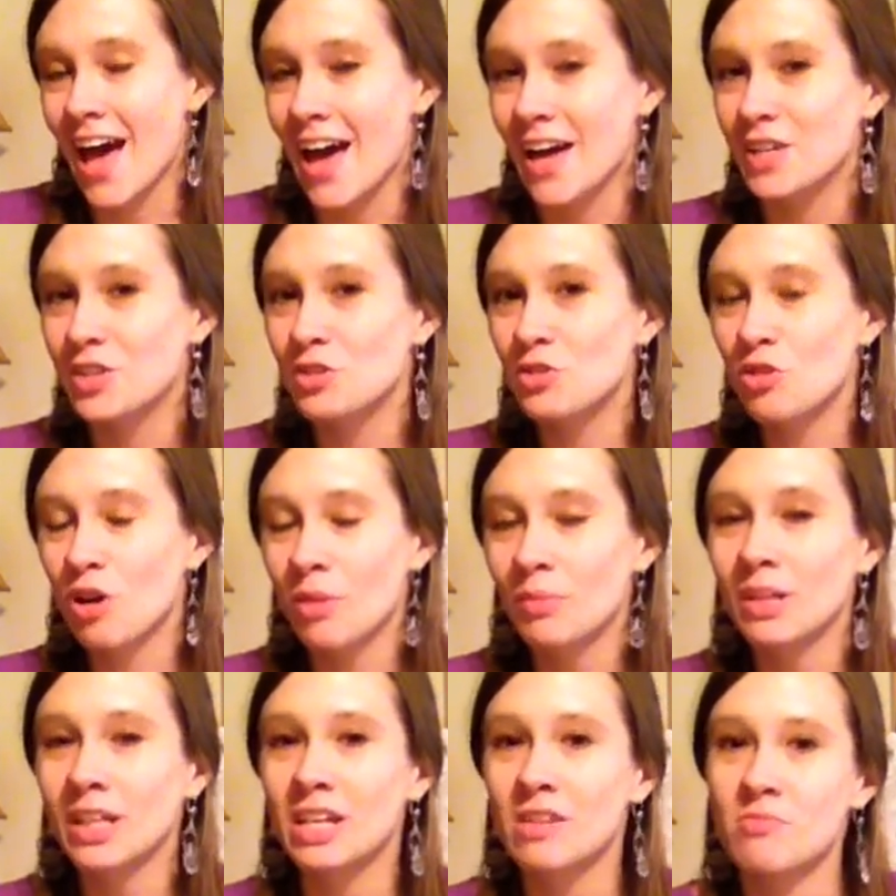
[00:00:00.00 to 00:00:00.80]
And
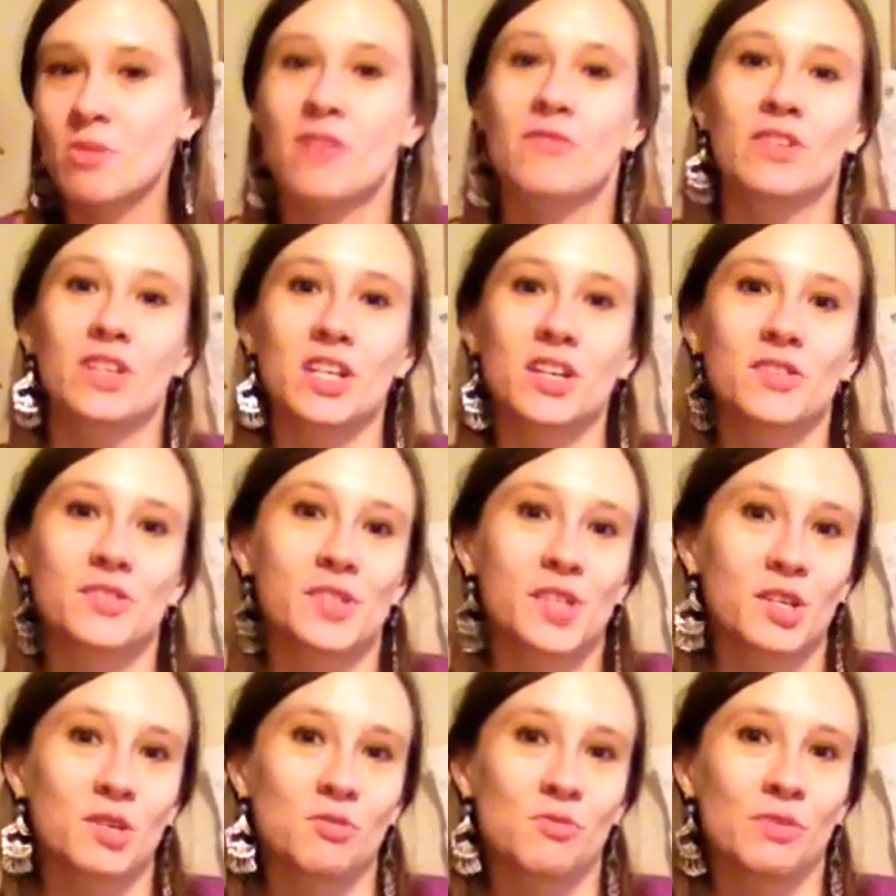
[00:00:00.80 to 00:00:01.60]
normally in my
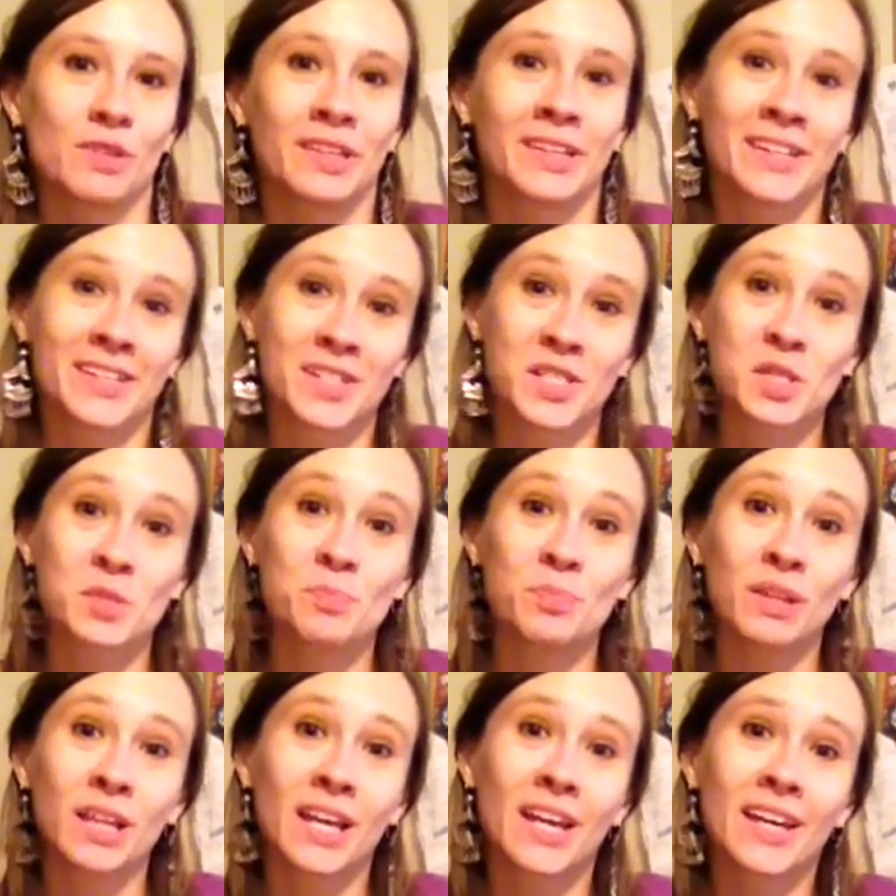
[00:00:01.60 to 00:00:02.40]
videos, I don't really
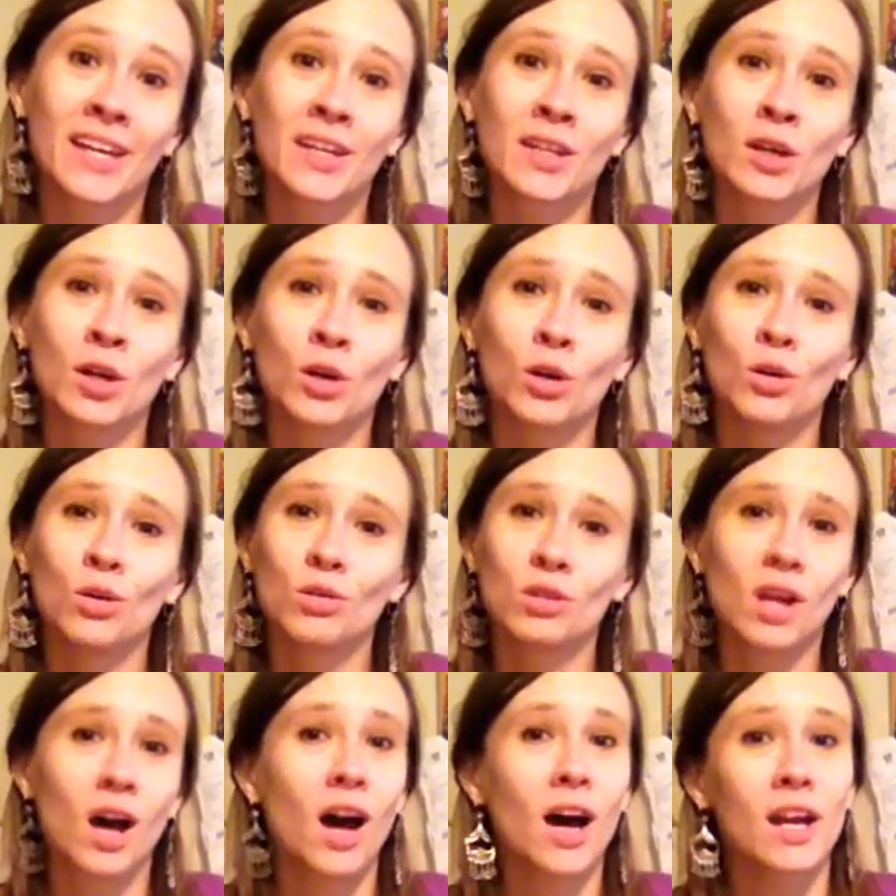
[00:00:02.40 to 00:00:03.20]
explain a
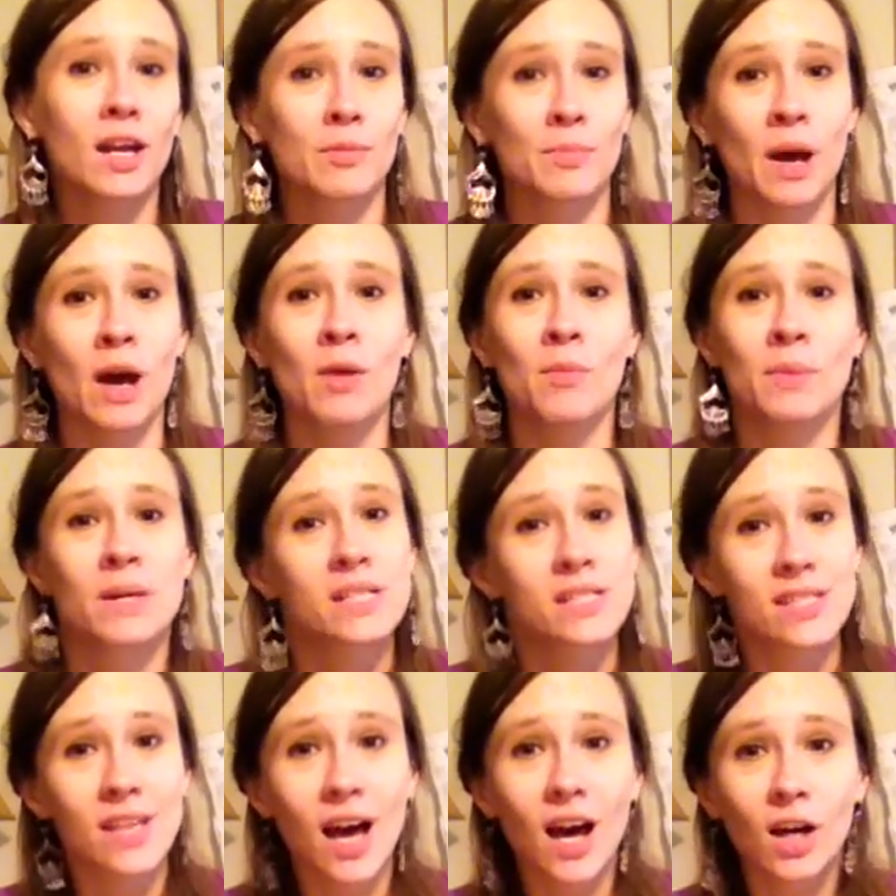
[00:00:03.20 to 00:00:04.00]
whole lot about
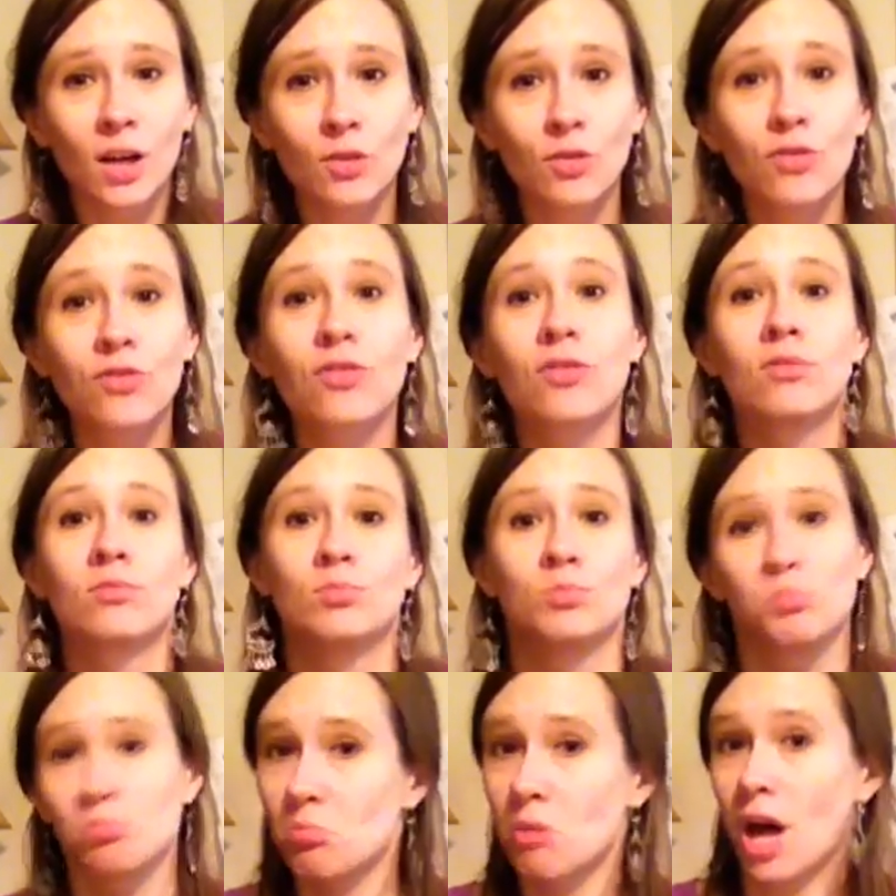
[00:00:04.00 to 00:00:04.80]
myself.
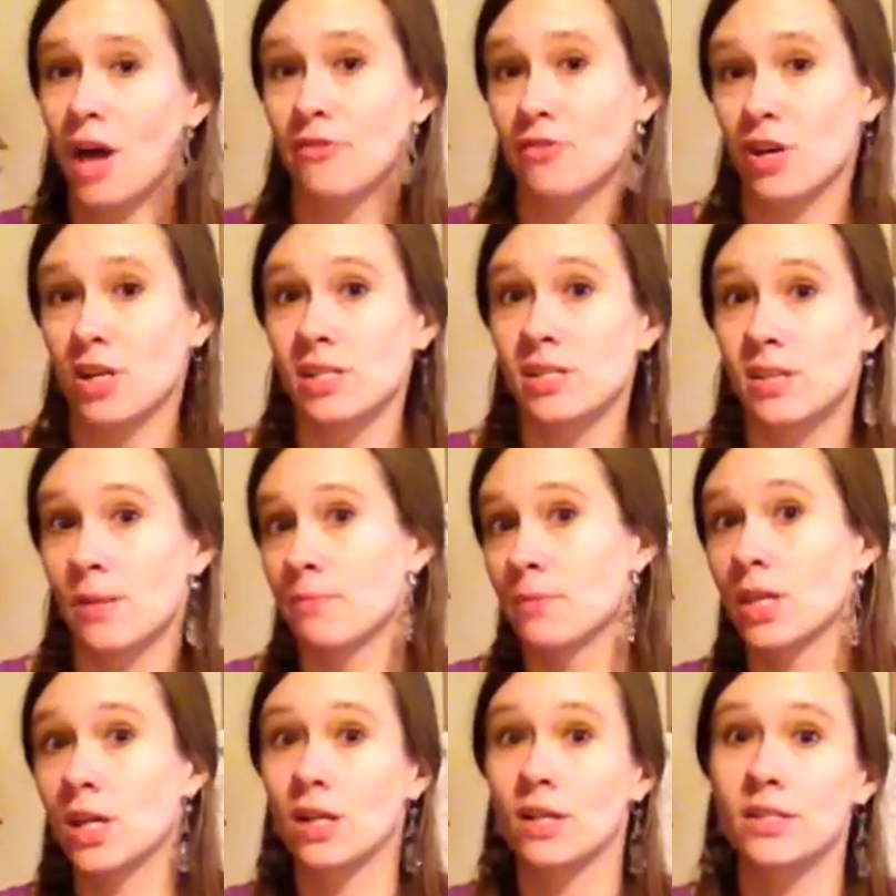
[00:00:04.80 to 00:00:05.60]
I find
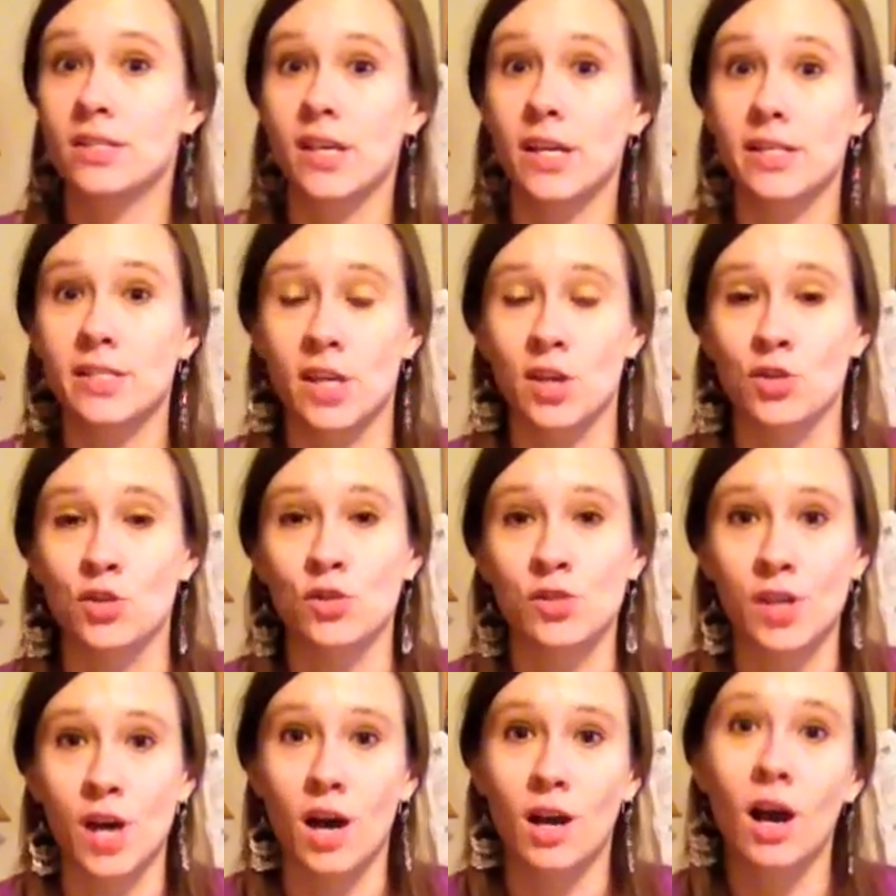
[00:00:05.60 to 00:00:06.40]
something on
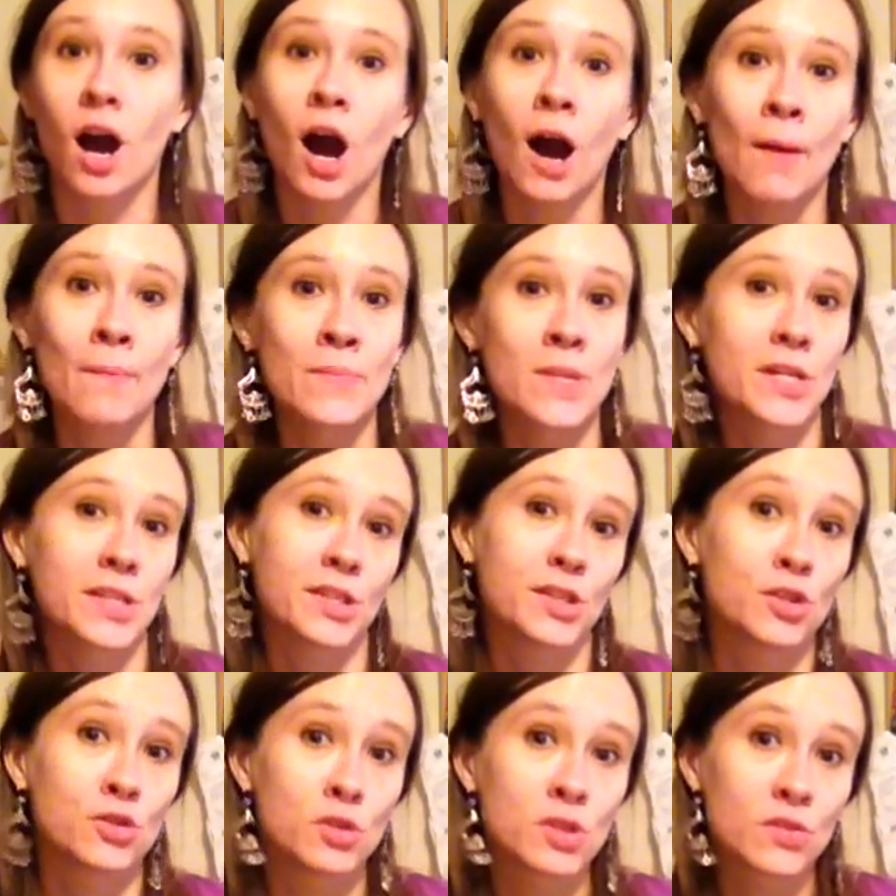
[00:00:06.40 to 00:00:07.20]
PsychCentral.com
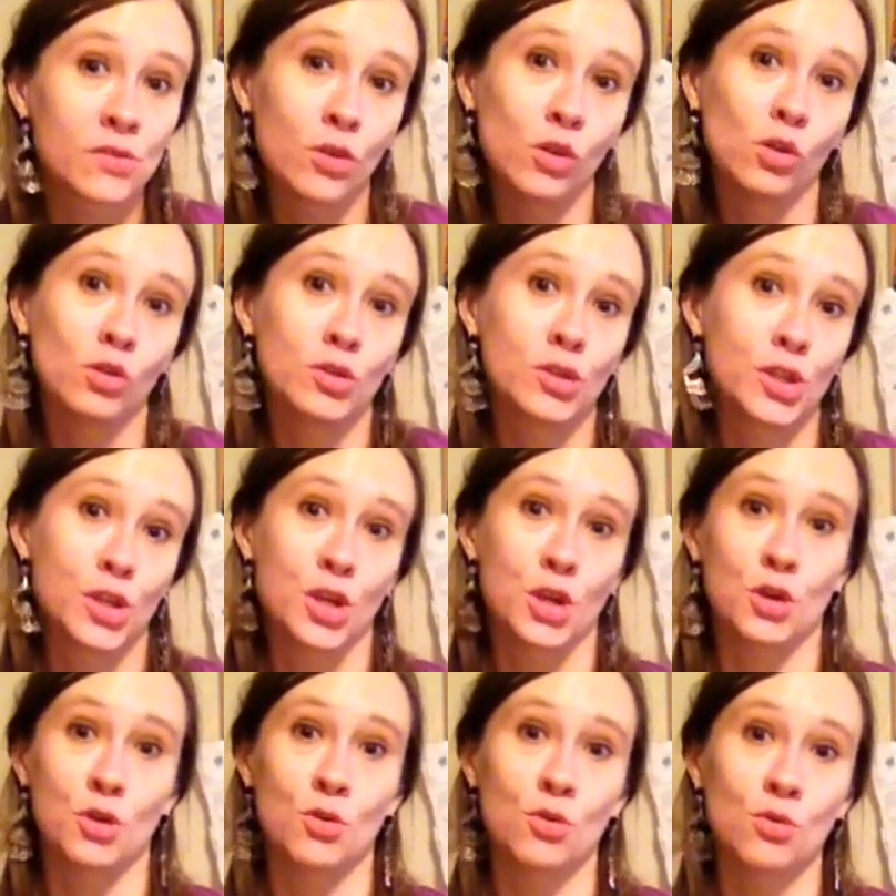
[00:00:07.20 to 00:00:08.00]
that's useful to
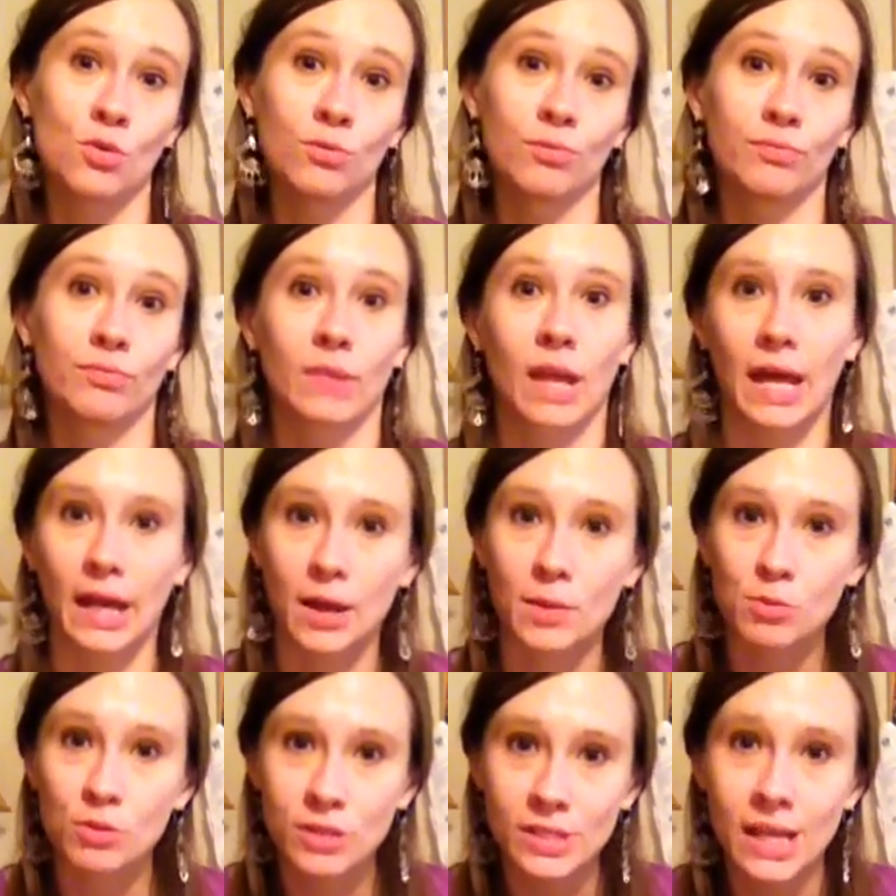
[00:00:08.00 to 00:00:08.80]
you, and
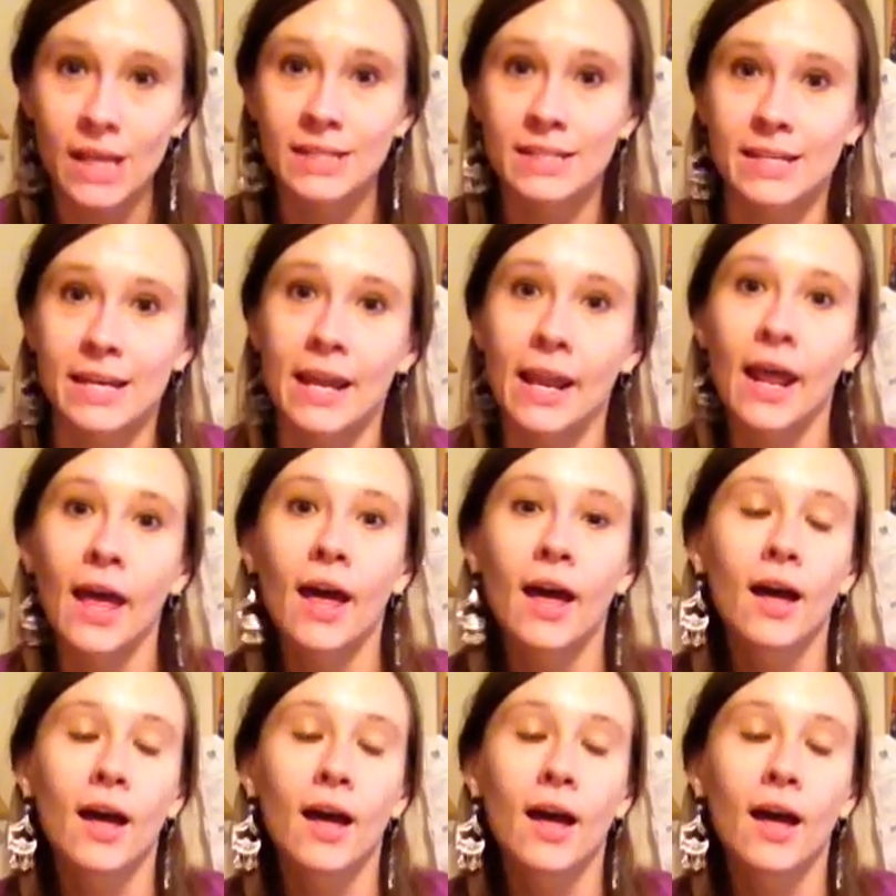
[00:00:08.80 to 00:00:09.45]
I present it.